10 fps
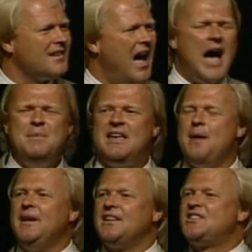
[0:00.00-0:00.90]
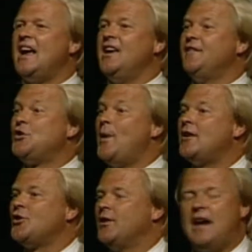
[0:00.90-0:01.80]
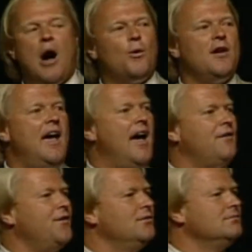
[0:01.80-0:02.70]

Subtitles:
I became an executive director in an hour and a half.